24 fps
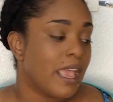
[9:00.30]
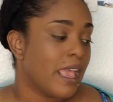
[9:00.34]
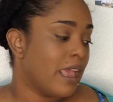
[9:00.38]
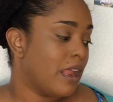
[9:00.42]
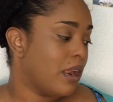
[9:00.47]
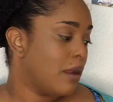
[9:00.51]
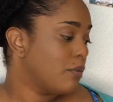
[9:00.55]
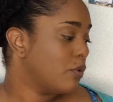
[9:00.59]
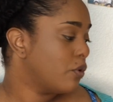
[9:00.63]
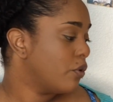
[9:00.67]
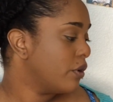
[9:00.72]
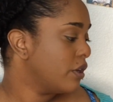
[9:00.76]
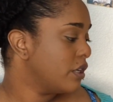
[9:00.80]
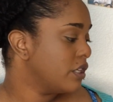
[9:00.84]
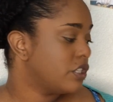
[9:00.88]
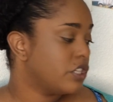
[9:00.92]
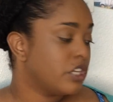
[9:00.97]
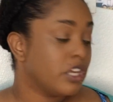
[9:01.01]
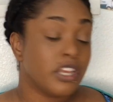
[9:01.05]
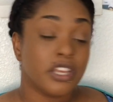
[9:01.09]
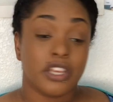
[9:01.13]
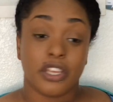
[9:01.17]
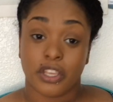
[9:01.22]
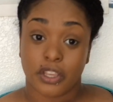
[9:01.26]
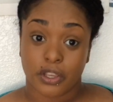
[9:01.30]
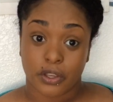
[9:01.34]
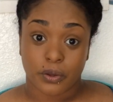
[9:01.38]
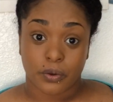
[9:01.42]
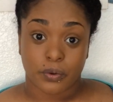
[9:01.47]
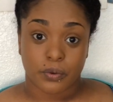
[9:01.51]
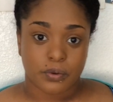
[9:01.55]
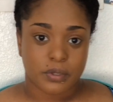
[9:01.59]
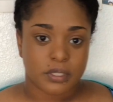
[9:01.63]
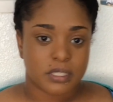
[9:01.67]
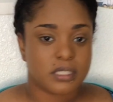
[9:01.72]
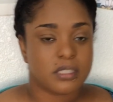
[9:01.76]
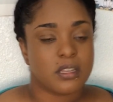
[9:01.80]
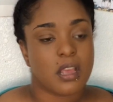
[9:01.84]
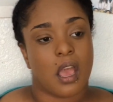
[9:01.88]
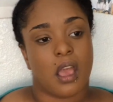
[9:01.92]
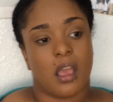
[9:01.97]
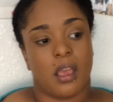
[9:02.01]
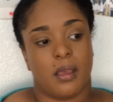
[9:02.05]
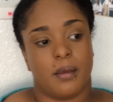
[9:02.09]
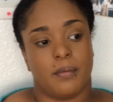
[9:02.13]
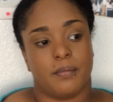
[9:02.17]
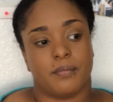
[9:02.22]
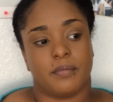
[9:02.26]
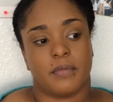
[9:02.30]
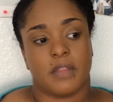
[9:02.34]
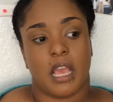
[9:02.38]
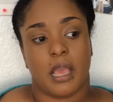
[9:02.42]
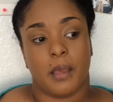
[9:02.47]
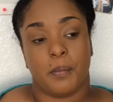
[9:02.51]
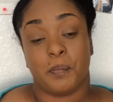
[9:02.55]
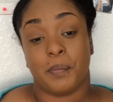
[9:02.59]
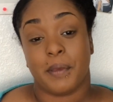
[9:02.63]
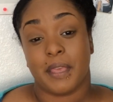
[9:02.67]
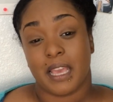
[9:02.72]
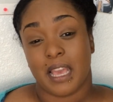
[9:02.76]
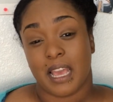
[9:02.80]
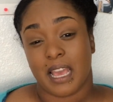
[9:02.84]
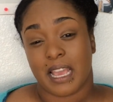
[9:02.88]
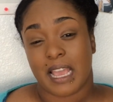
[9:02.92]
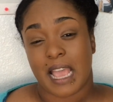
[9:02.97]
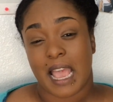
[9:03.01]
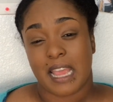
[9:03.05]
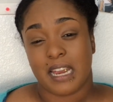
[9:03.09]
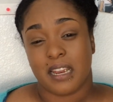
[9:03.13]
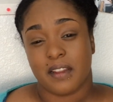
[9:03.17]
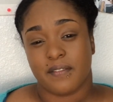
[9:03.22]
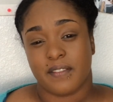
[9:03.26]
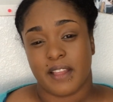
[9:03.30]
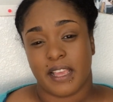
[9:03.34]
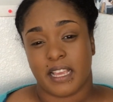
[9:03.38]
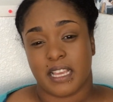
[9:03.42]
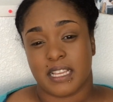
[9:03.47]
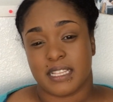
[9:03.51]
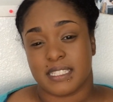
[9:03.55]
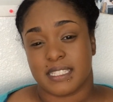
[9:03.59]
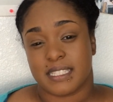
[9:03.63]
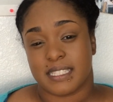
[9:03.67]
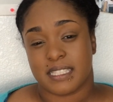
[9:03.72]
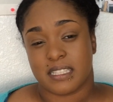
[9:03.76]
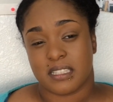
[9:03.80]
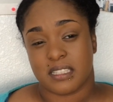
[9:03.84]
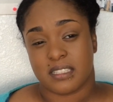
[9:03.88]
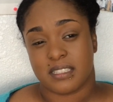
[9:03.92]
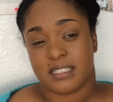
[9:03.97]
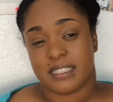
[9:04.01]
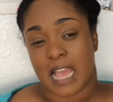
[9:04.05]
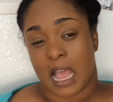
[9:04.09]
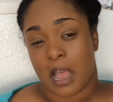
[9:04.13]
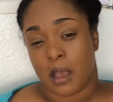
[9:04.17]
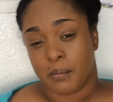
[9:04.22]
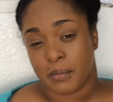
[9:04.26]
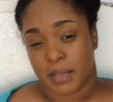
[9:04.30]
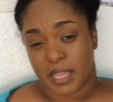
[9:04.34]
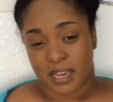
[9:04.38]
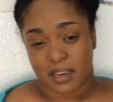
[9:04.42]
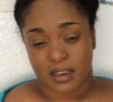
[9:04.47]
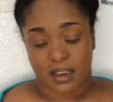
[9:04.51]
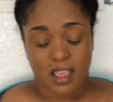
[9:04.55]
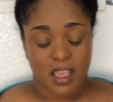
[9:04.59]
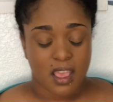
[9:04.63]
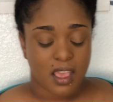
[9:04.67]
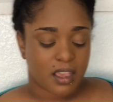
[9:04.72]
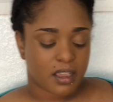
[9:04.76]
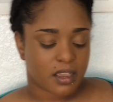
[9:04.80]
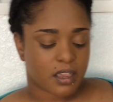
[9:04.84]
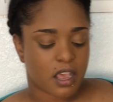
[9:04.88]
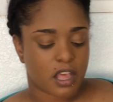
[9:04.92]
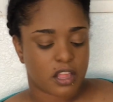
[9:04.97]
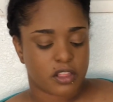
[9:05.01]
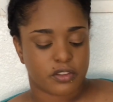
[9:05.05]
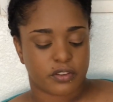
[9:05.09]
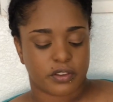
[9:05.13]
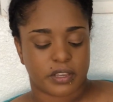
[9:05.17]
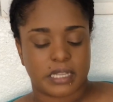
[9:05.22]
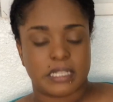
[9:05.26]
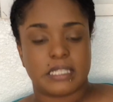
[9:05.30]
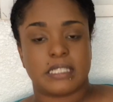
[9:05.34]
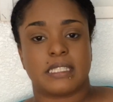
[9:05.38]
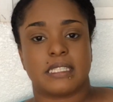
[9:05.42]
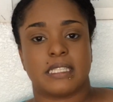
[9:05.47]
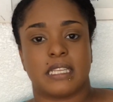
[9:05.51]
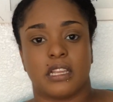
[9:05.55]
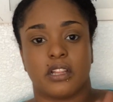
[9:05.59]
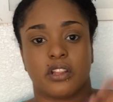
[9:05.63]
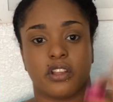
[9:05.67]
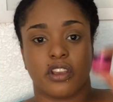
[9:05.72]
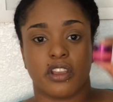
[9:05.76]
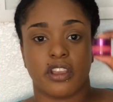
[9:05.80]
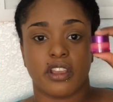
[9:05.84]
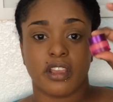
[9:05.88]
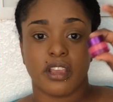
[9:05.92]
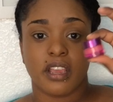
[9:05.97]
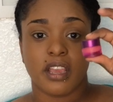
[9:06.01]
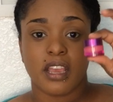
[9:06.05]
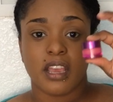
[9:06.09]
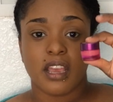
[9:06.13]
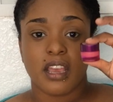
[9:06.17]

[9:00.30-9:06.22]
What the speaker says: and I'm going to use a kind of like a salmon color concealer,